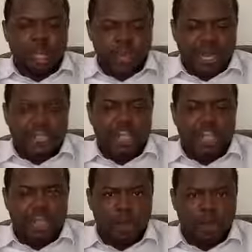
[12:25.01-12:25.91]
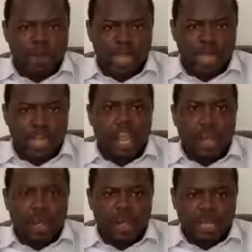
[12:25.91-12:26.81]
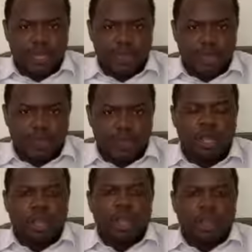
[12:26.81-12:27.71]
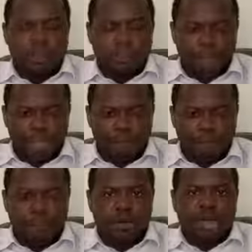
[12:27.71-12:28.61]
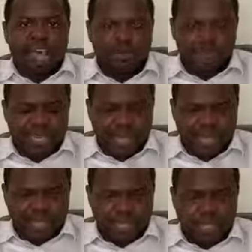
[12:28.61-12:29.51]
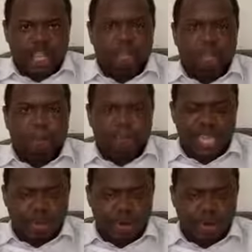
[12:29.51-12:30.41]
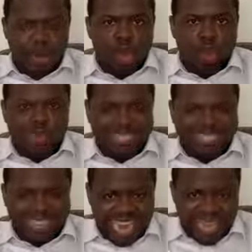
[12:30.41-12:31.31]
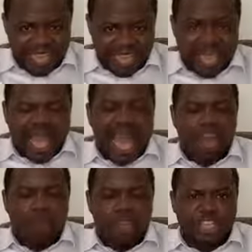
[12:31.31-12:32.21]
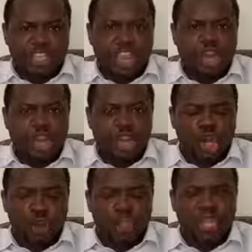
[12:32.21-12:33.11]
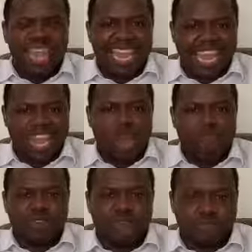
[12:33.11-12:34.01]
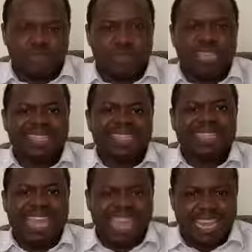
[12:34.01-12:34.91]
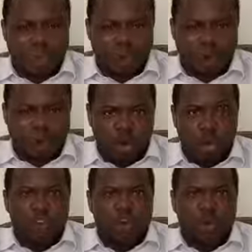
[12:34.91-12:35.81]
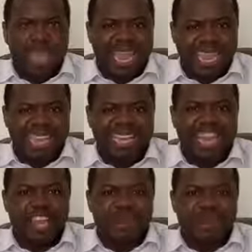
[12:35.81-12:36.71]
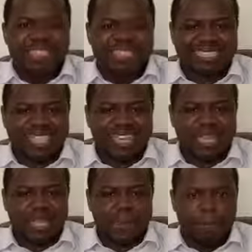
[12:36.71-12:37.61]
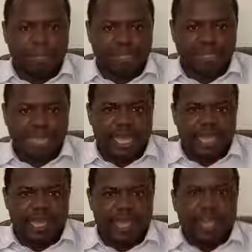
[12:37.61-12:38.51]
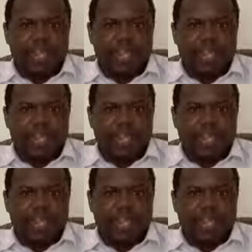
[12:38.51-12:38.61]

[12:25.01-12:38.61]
Donate your money on the ground. The people have died. The people will die. And we shall not lose any of our fighters anymore for any kind of a silly mistake.